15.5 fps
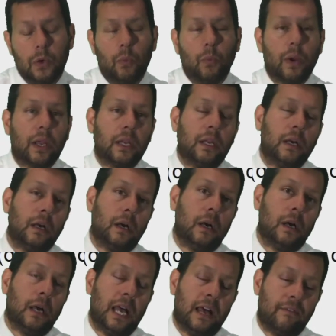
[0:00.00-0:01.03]
we're going to
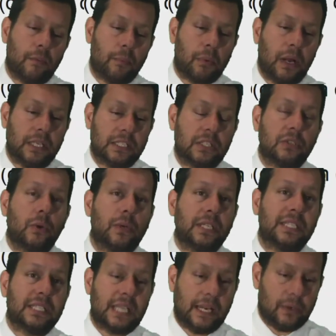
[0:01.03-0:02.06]
have a process known
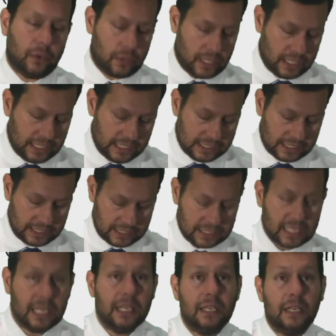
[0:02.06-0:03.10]
as
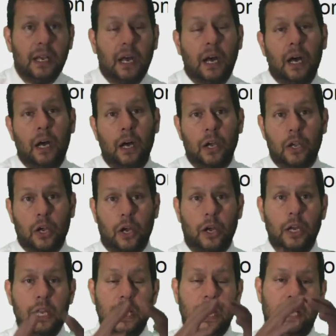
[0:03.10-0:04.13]
cytokinesis occur.